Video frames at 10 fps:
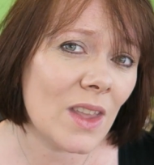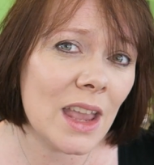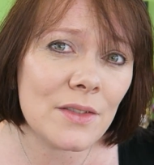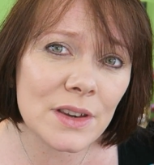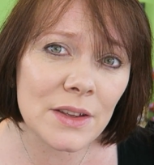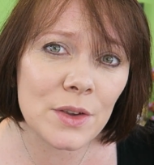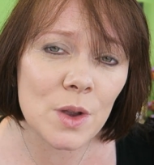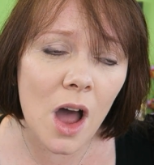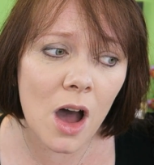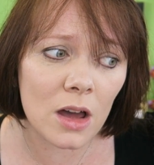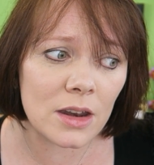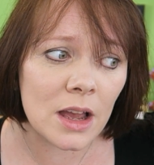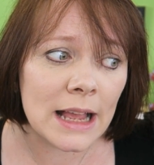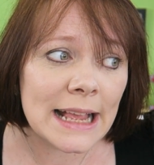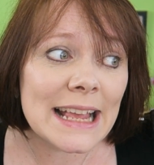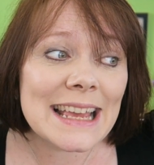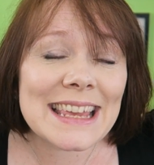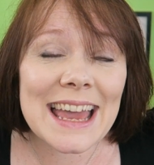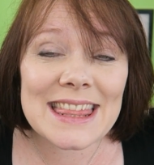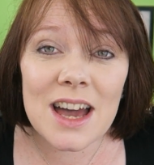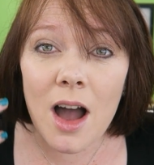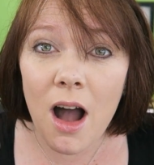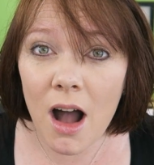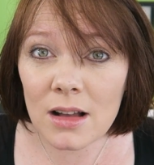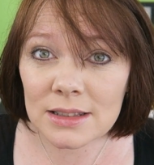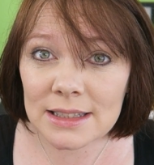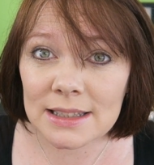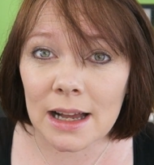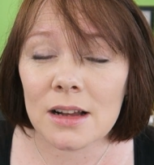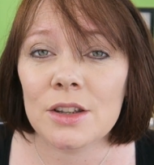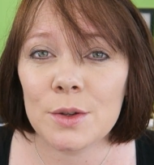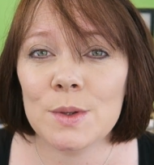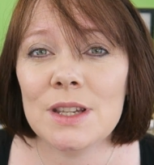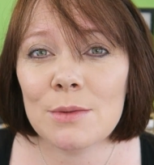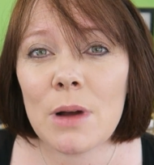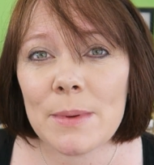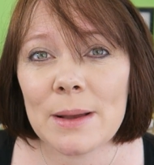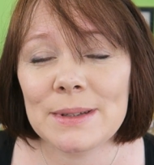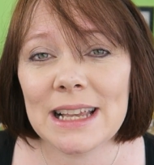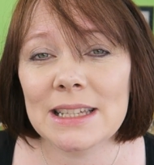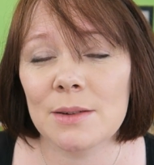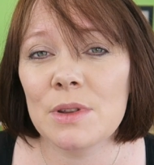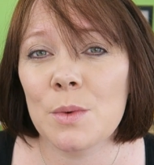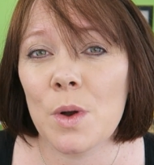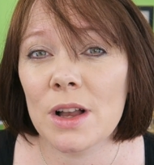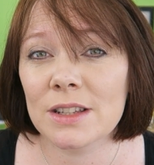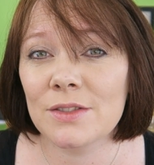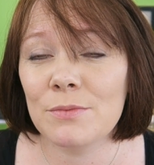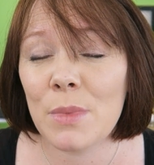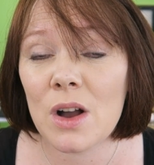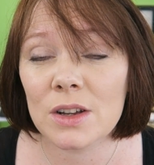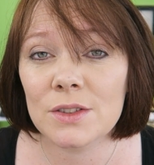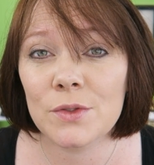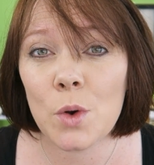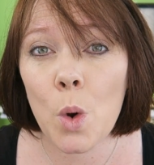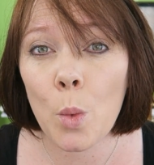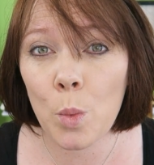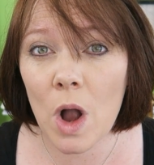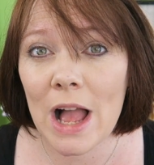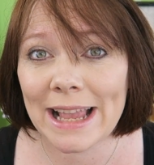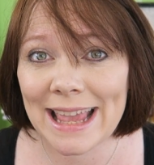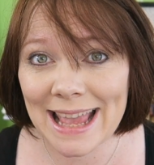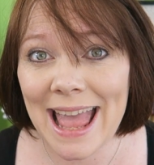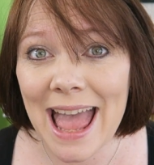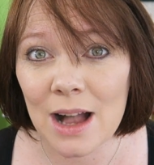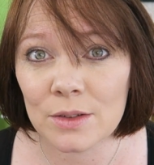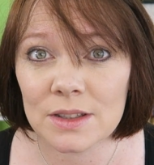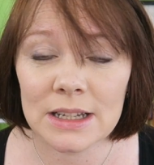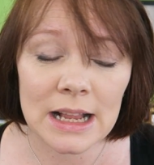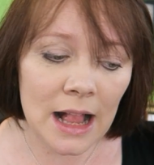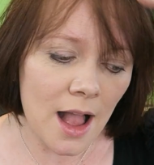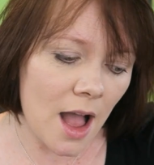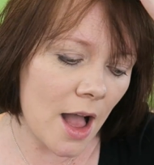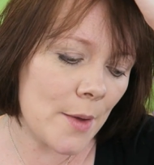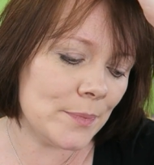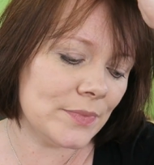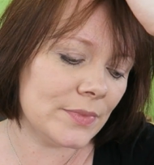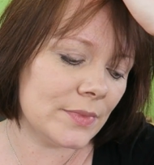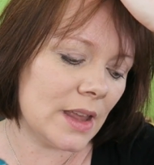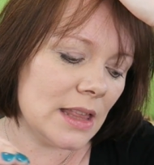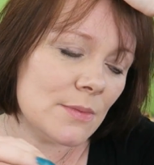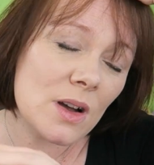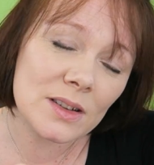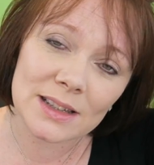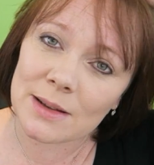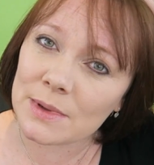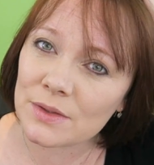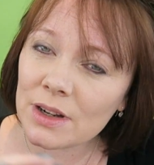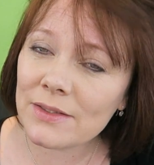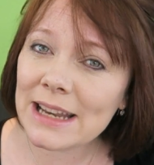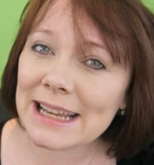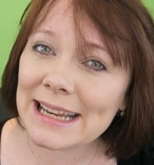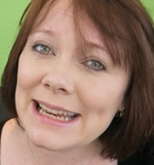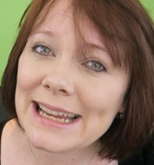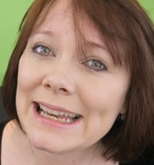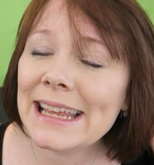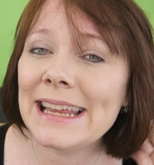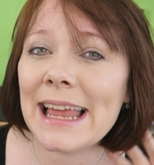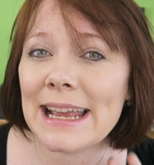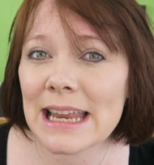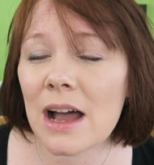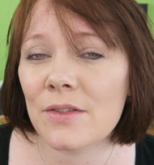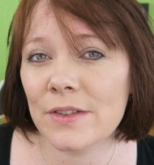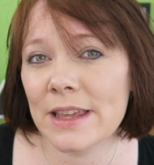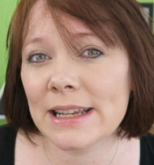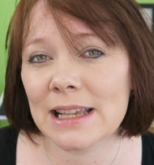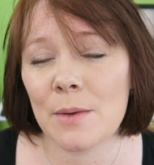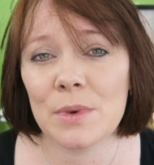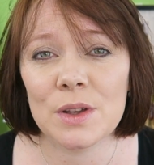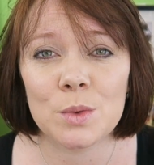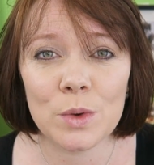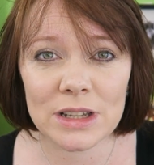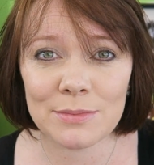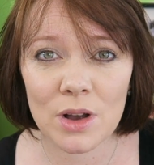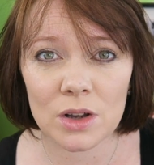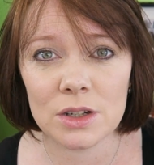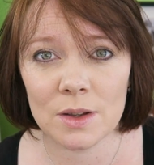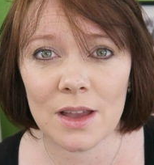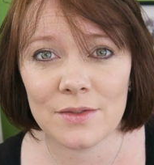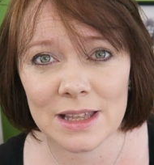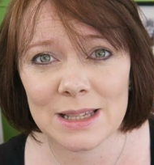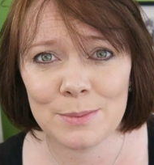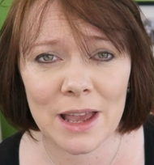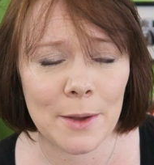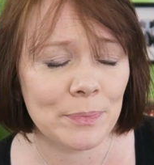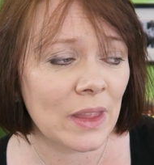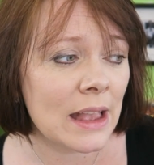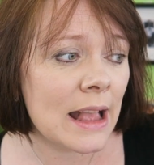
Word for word: even if you can't get the answer, you still might be able to get some of the works marks for working out. Um, in the mark scheme, it's really, really clearly laid out for the examiners which marks you get for this bit.